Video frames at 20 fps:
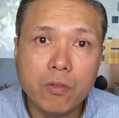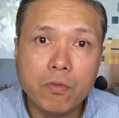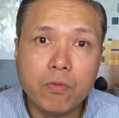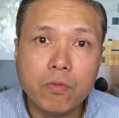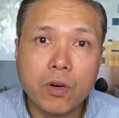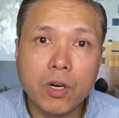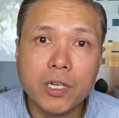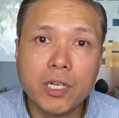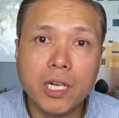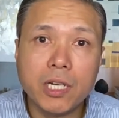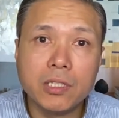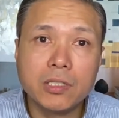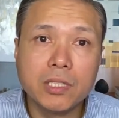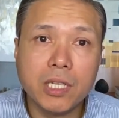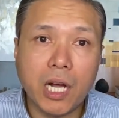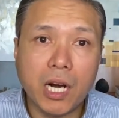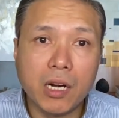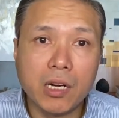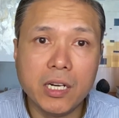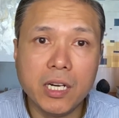For adults,
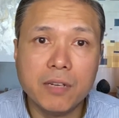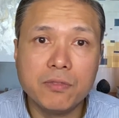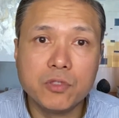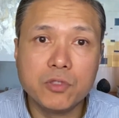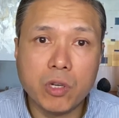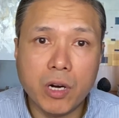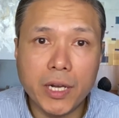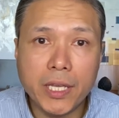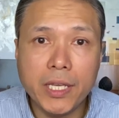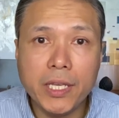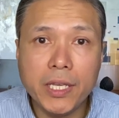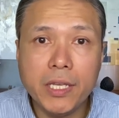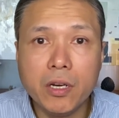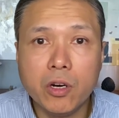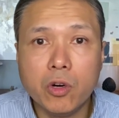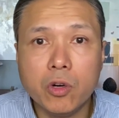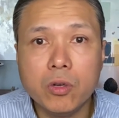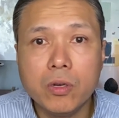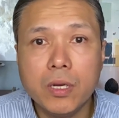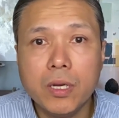our nafs or our
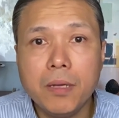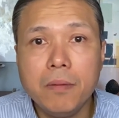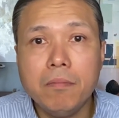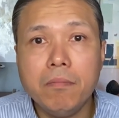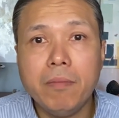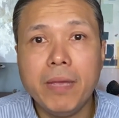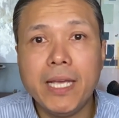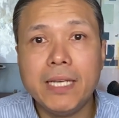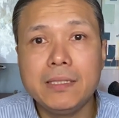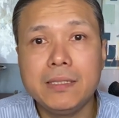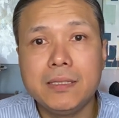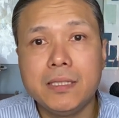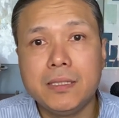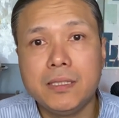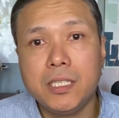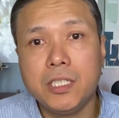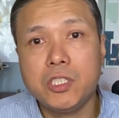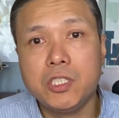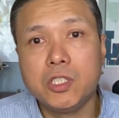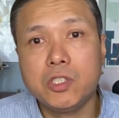ego makes
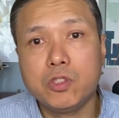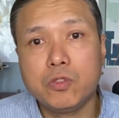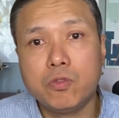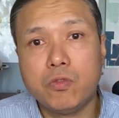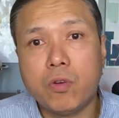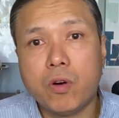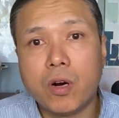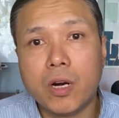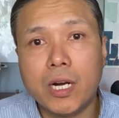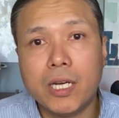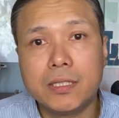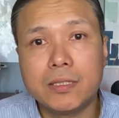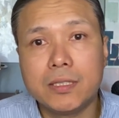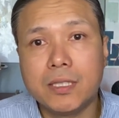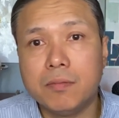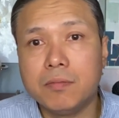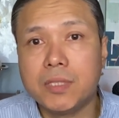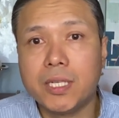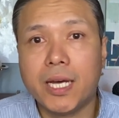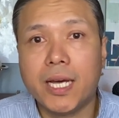decisions for us
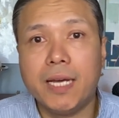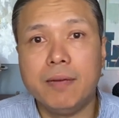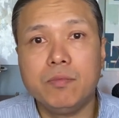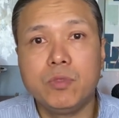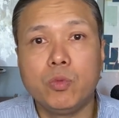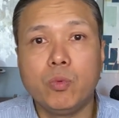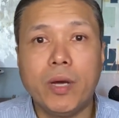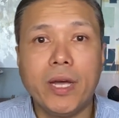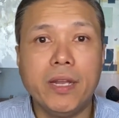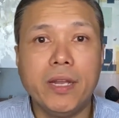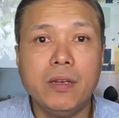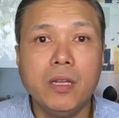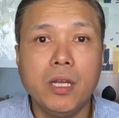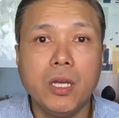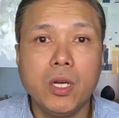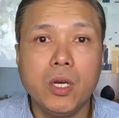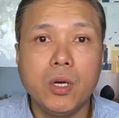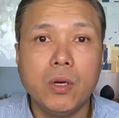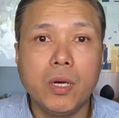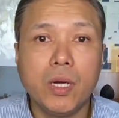sometimes when
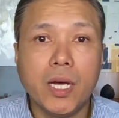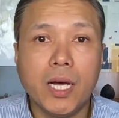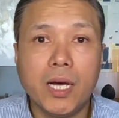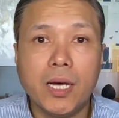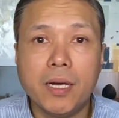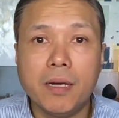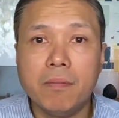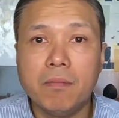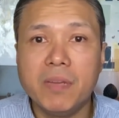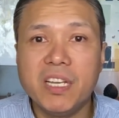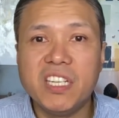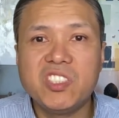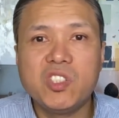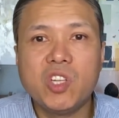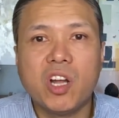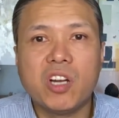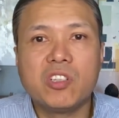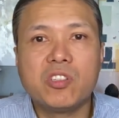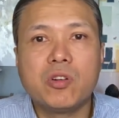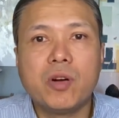it's
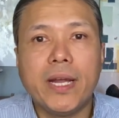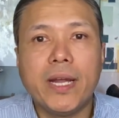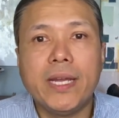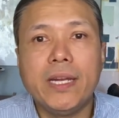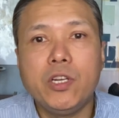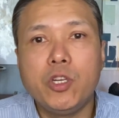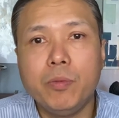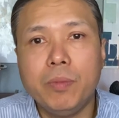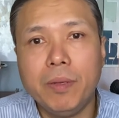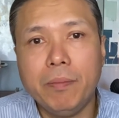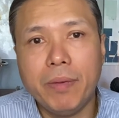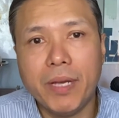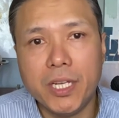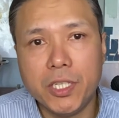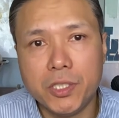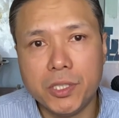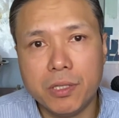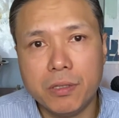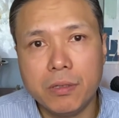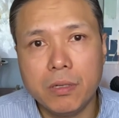not trained to be
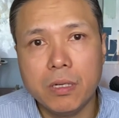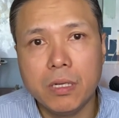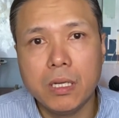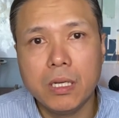patient.